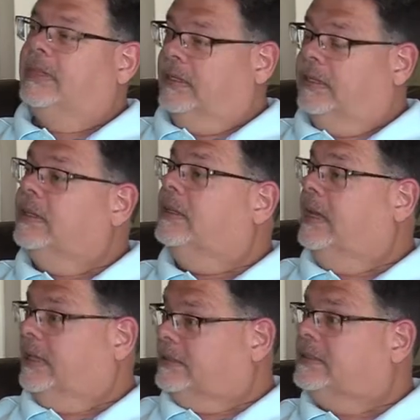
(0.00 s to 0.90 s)
the
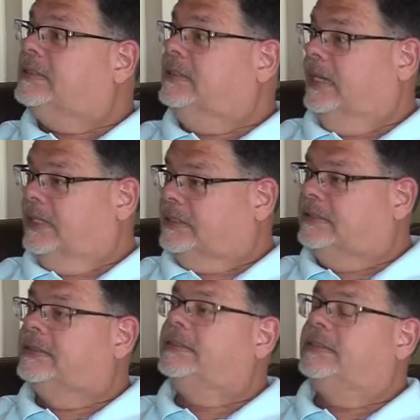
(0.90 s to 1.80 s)
80s, the
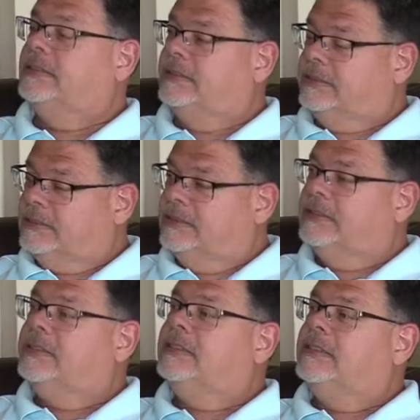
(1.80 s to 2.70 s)
artists, and they go back to
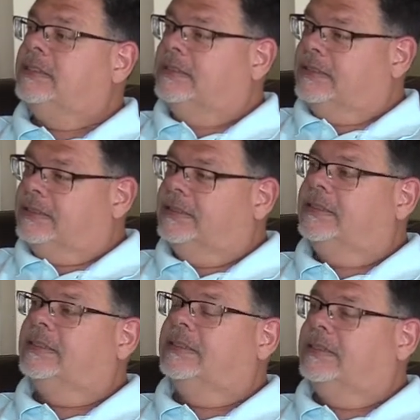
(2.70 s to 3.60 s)
New York and say,
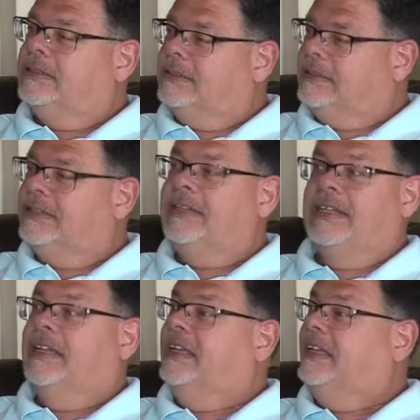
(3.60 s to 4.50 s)
well,
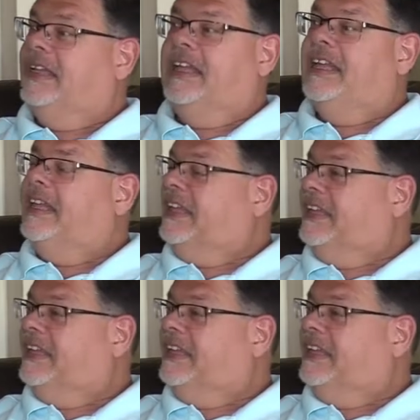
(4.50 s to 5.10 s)
it's not scary